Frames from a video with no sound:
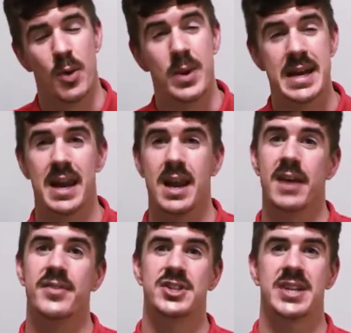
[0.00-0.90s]
We
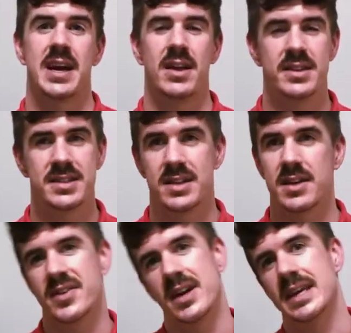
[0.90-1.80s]
love a chat on this
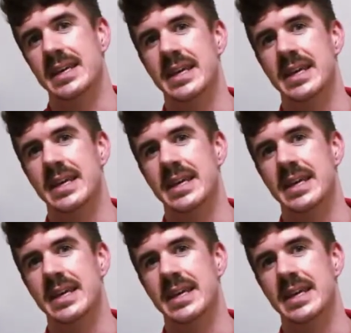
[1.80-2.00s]
stuff. I can